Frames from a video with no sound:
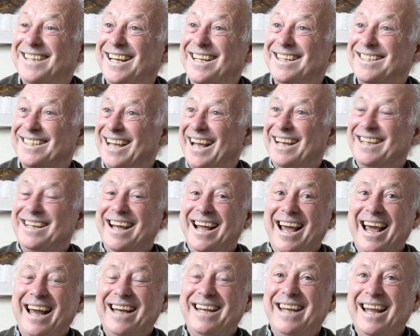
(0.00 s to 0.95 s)
It is,
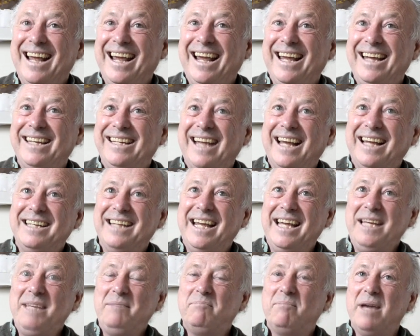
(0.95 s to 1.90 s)
and
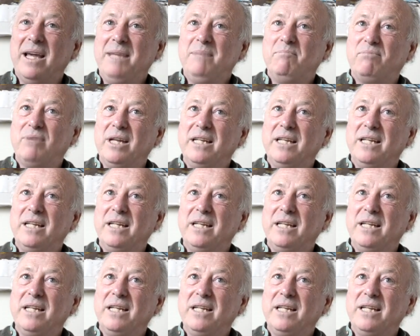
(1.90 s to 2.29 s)
he